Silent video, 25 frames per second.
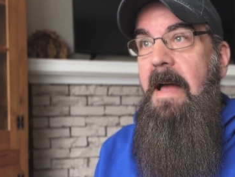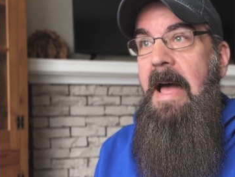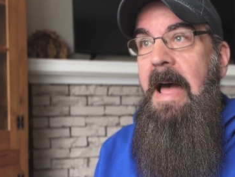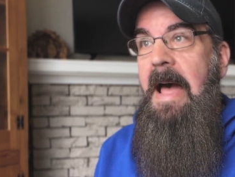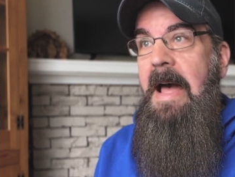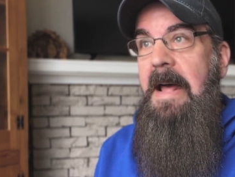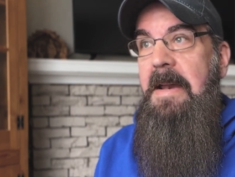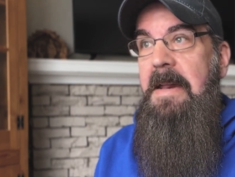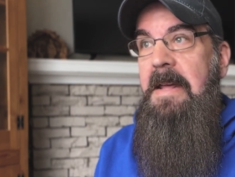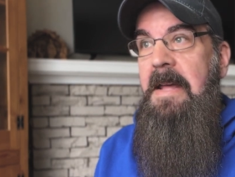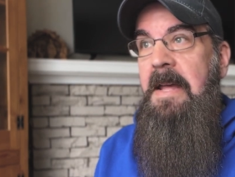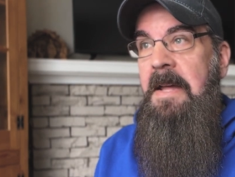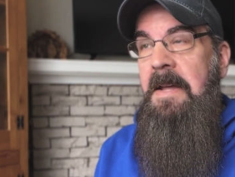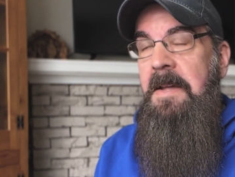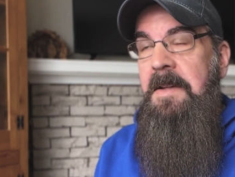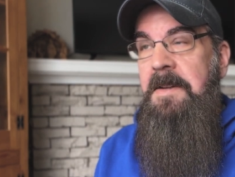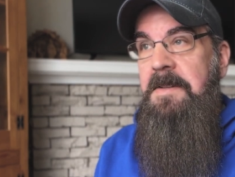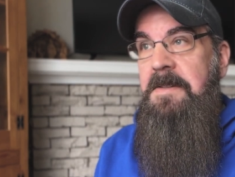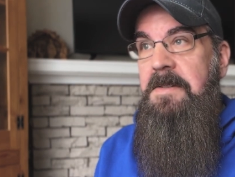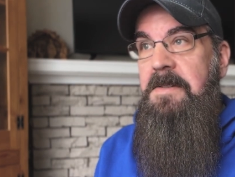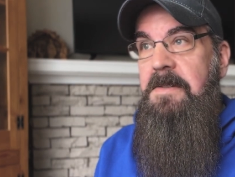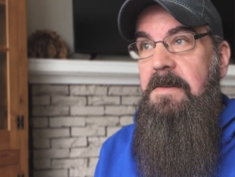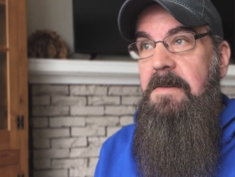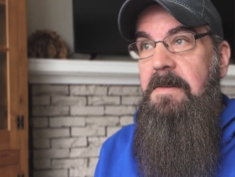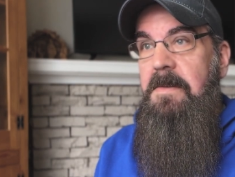at
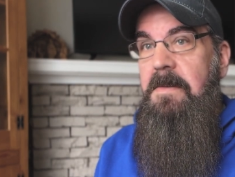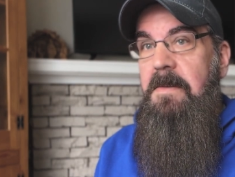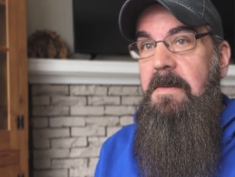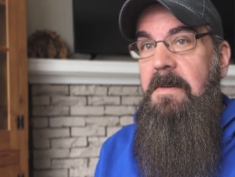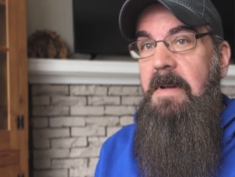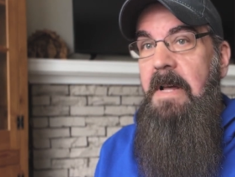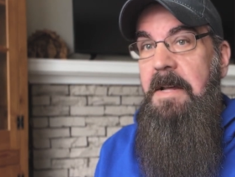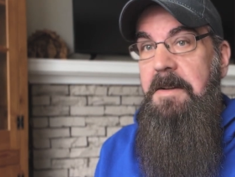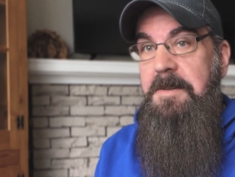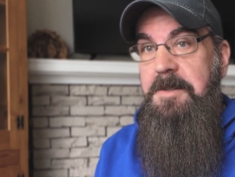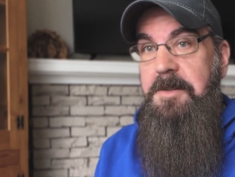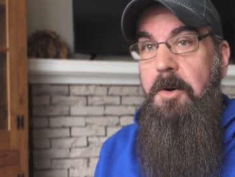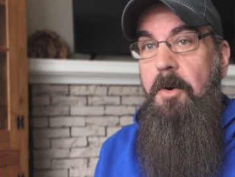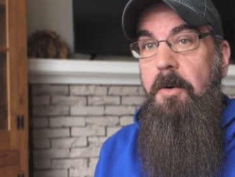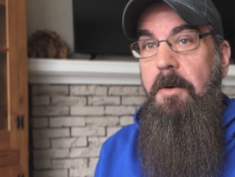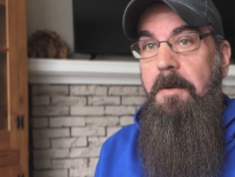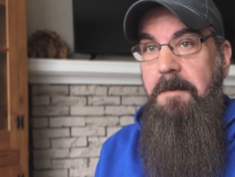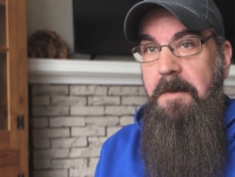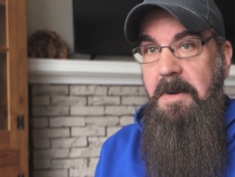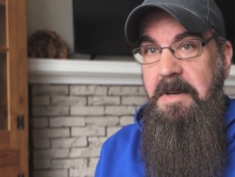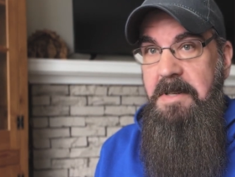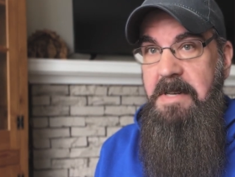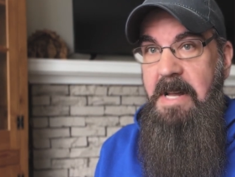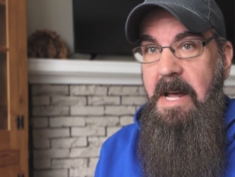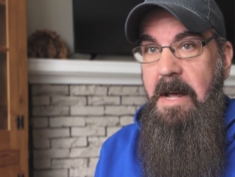his
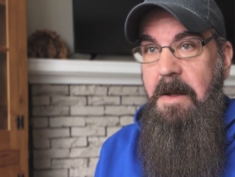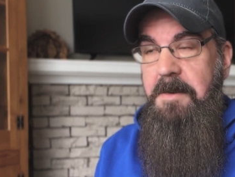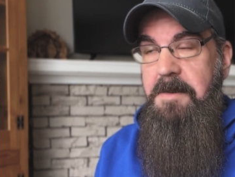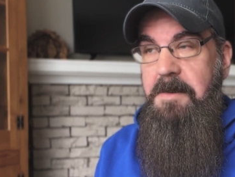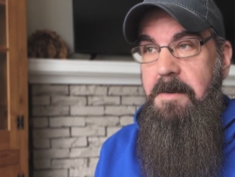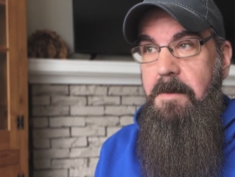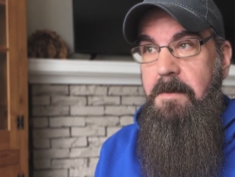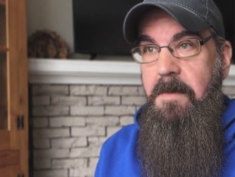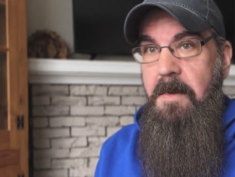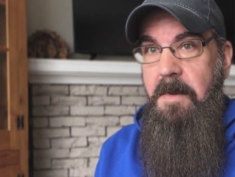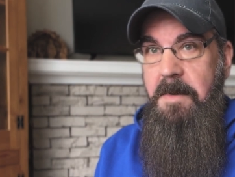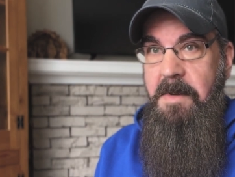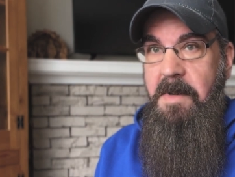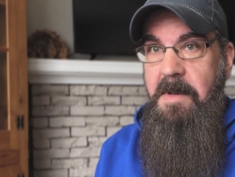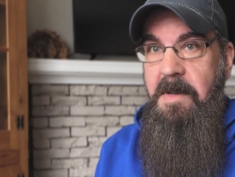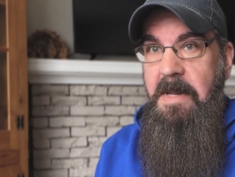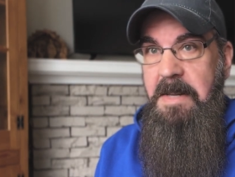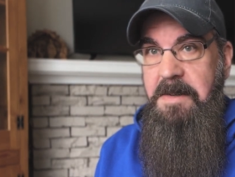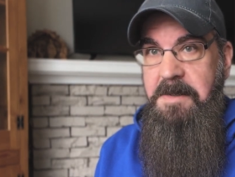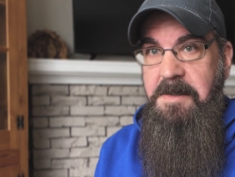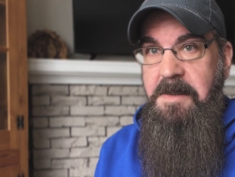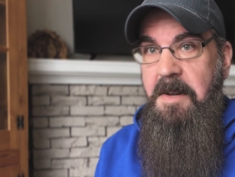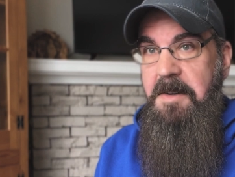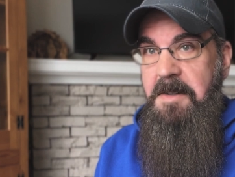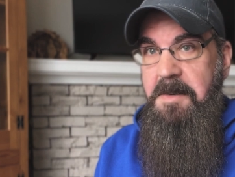ex-girlfriend's house,
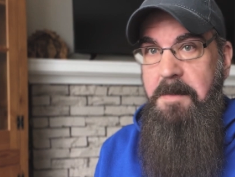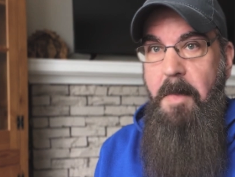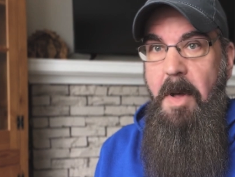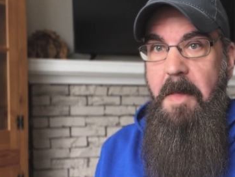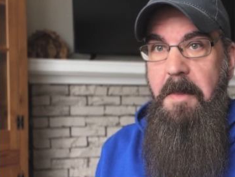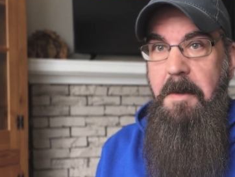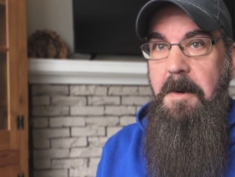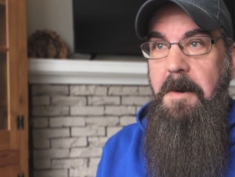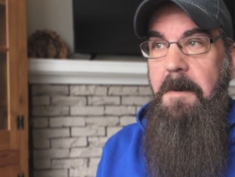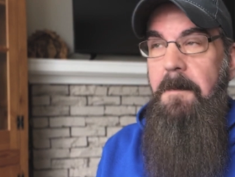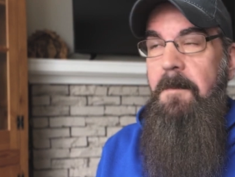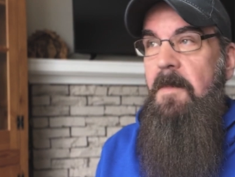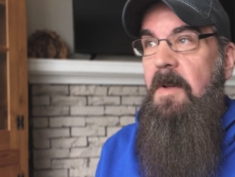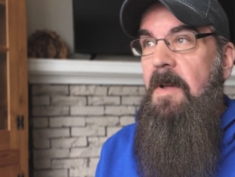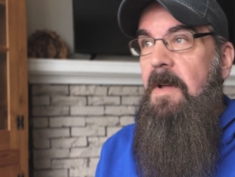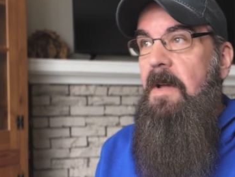his son's mother.